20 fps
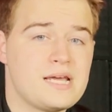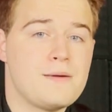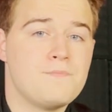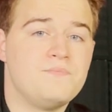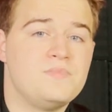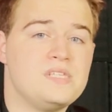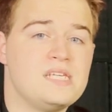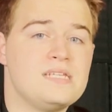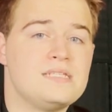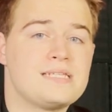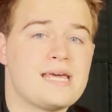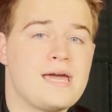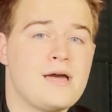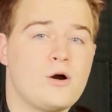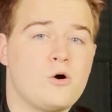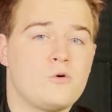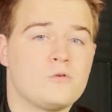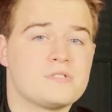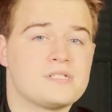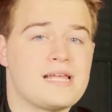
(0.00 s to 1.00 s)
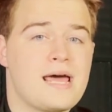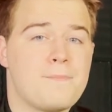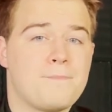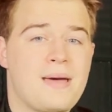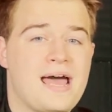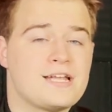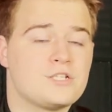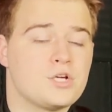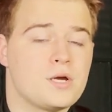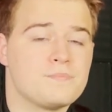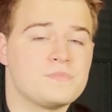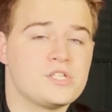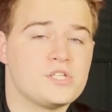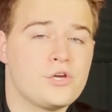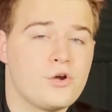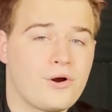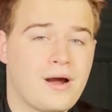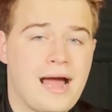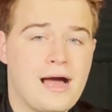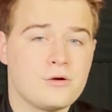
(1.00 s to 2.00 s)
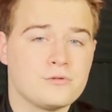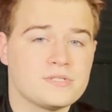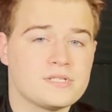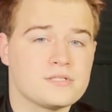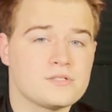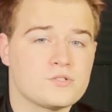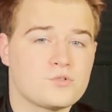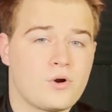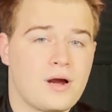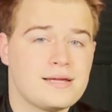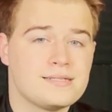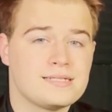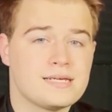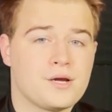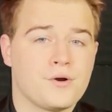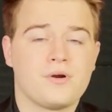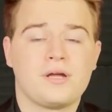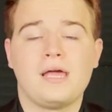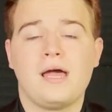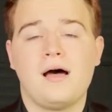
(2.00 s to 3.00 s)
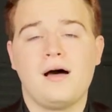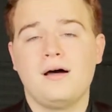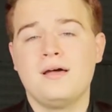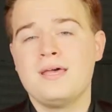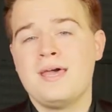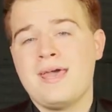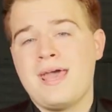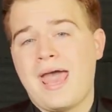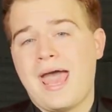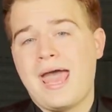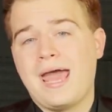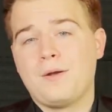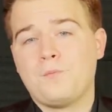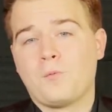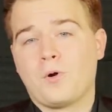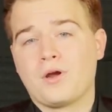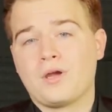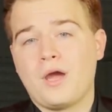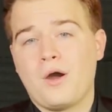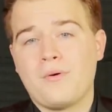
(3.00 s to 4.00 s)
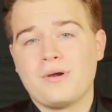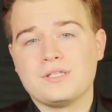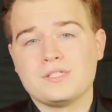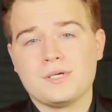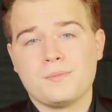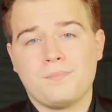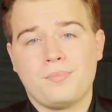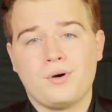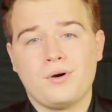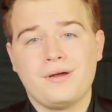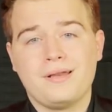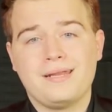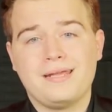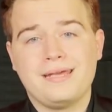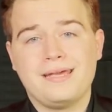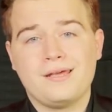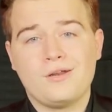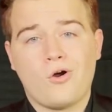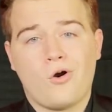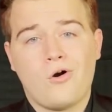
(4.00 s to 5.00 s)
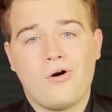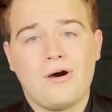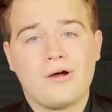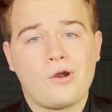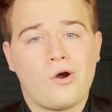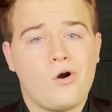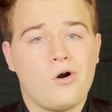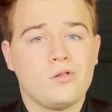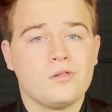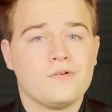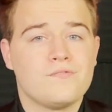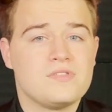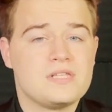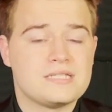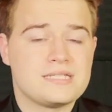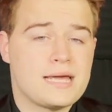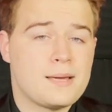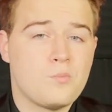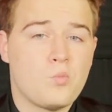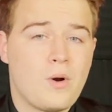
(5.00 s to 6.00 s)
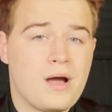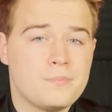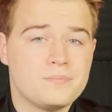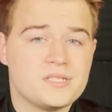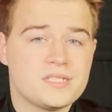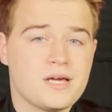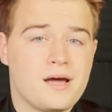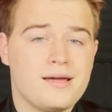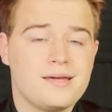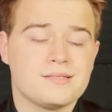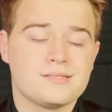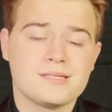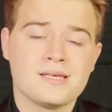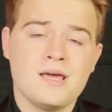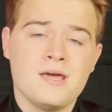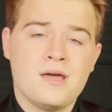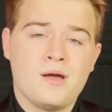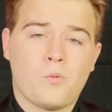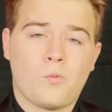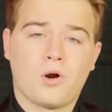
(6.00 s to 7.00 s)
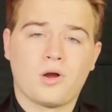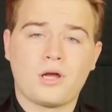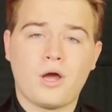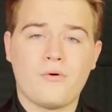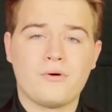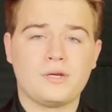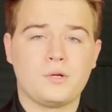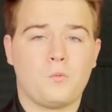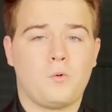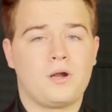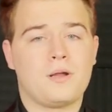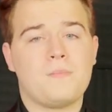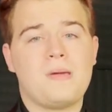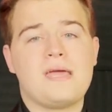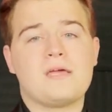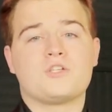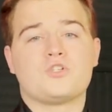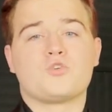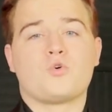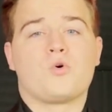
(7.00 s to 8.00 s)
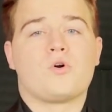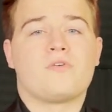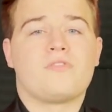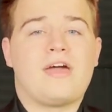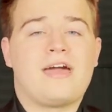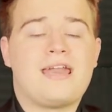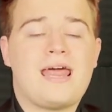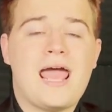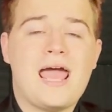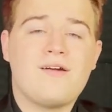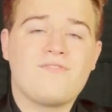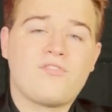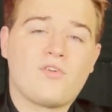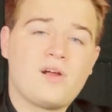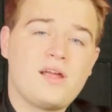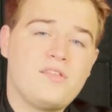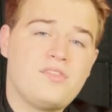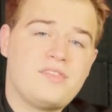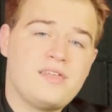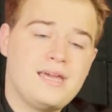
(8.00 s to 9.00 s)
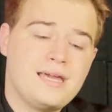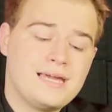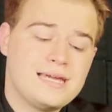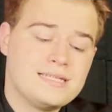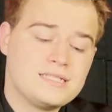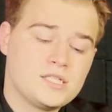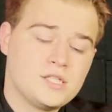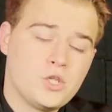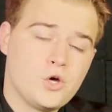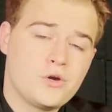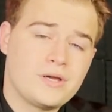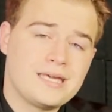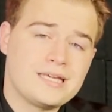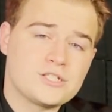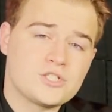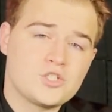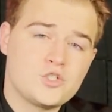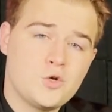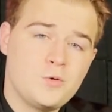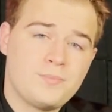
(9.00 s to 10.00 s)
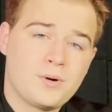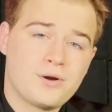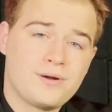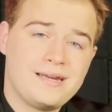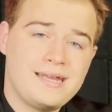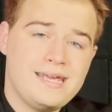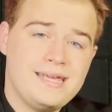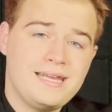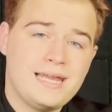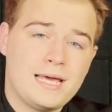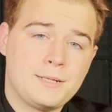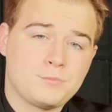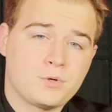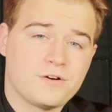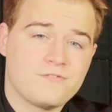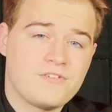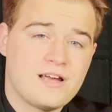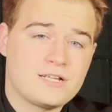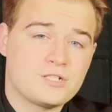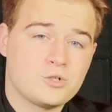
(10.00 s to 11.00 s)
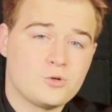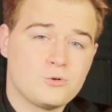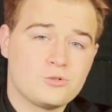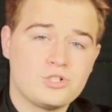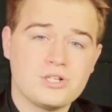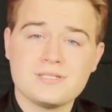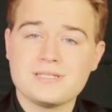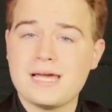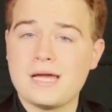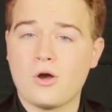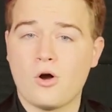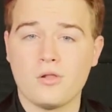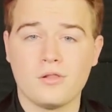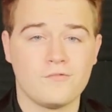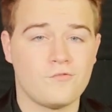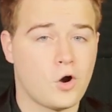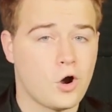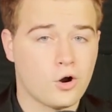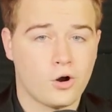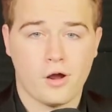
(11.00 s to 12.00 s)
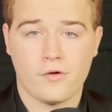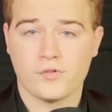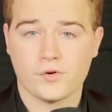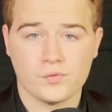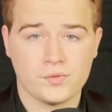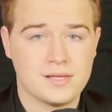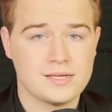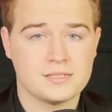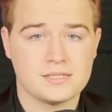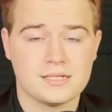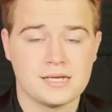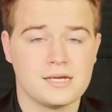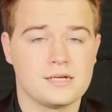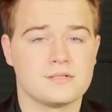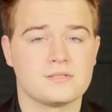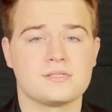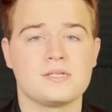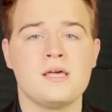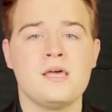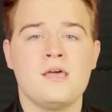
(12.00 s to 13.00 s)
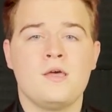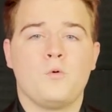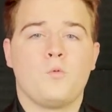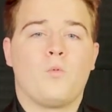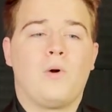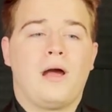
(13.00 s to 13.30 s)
the same details that match up to your house's criteria, and we're going to put it on all of the same websites. We're going to want to make sure that everything is looking super neat and professional, just like all of our other listings,